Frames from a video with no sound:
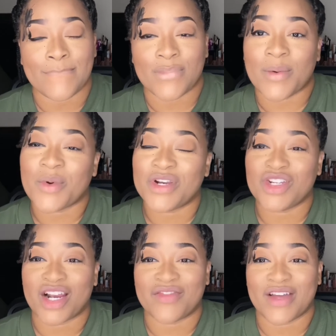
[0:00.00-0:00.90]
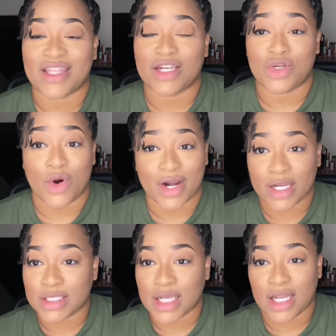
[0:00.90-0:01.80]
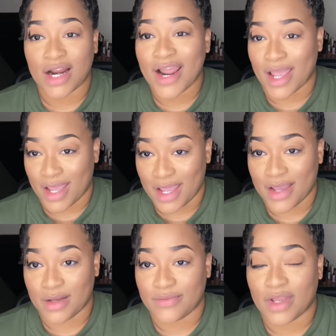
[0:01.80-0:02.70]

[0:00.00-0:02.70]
I'm going to try to find the darkest color I have,